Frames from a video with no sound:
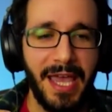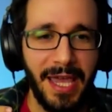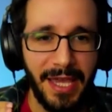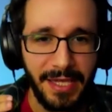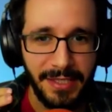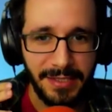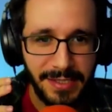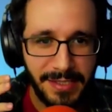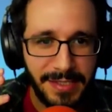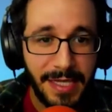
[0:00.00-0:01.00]
a
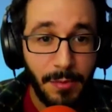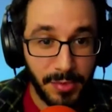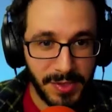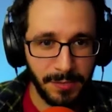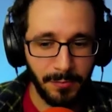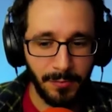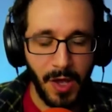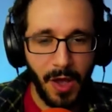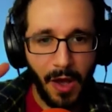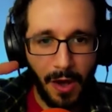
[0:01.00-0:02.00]
symptom
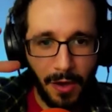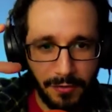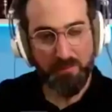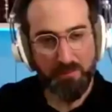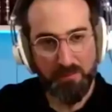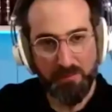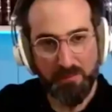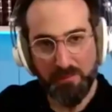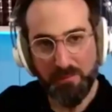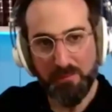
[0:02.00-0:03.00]
of a
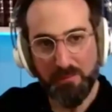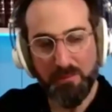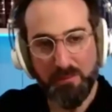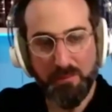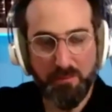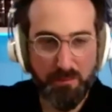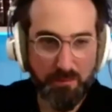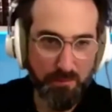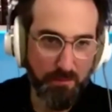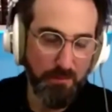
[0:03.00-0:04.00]
much
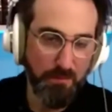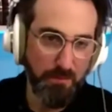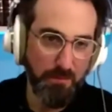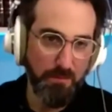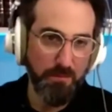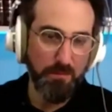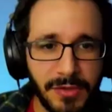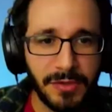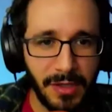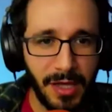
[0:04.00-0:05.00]
deeper
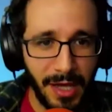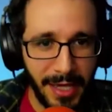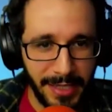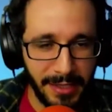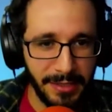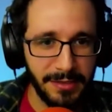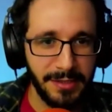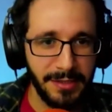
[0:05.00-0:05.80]
underlying